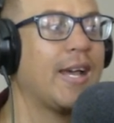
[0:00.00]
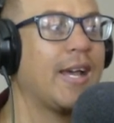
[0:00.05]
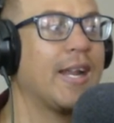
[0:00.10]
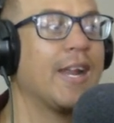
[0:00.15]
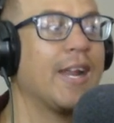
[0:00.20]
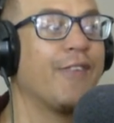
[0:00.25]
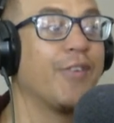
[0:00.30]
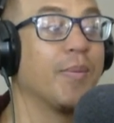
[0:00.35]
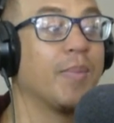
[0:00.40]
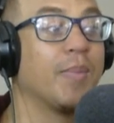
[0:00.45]
and
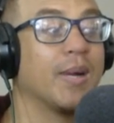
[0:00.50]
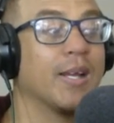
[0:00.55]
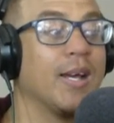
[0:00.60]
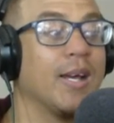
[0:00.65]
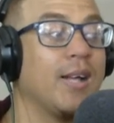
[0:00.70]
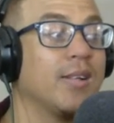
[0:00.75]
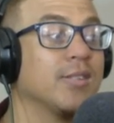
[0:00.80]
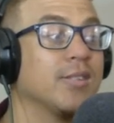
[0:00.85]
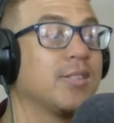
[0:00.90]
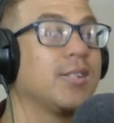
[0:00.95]
everybody
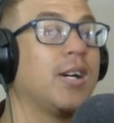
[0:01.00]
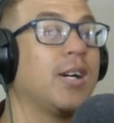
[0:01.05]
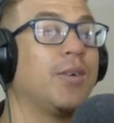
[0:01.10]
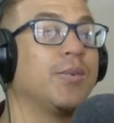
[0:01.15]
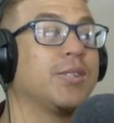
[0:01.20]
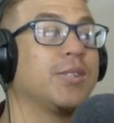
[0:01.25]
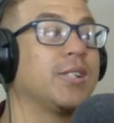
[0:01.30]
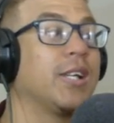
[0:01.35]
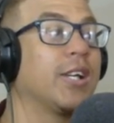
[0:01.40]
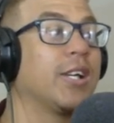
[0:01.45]
else, I
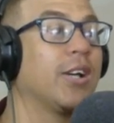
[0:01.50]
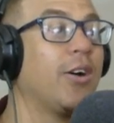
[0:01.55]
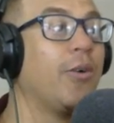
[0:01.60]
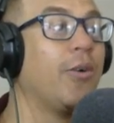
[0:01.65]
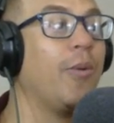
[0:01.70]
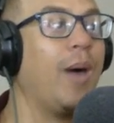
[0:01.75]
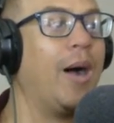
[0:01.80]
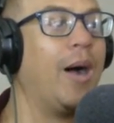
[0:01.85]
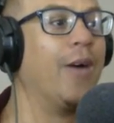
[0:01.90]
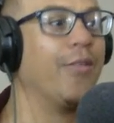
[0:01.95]
was like, oh
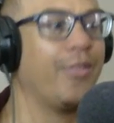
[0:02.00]
wow,